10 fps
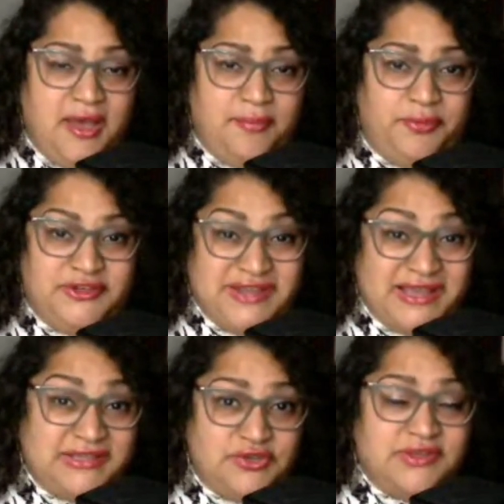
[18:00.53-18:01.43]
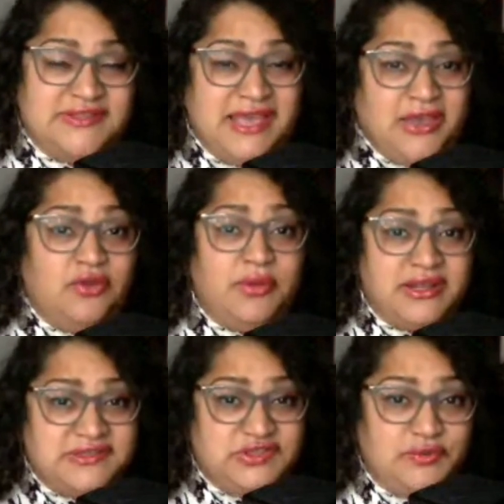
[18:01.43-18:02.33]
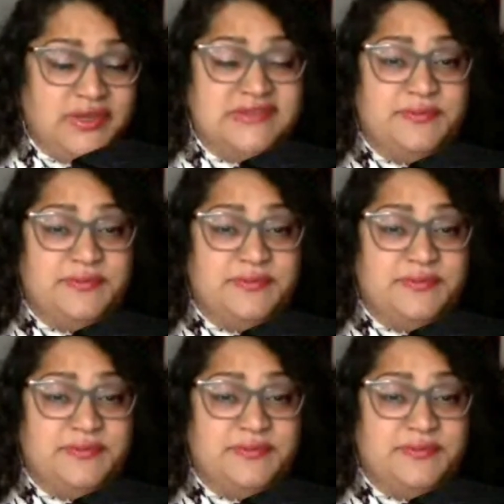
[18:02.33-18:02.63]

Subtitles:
protecting you. Because anger, what it's doing is